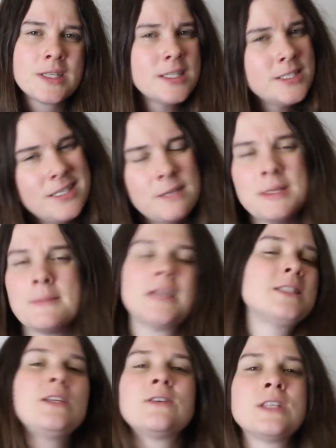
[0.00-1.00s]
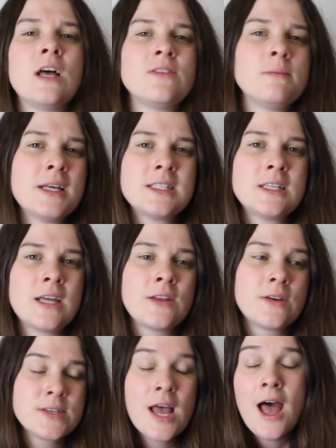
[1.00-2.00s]
Continue to be a blessing to yourself and a blessing to
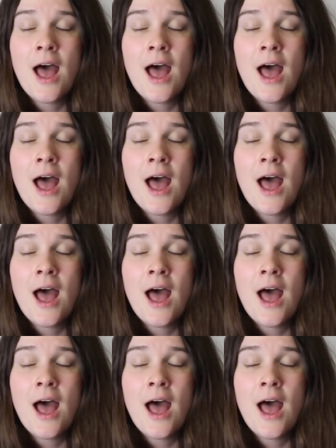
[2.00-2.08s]
others.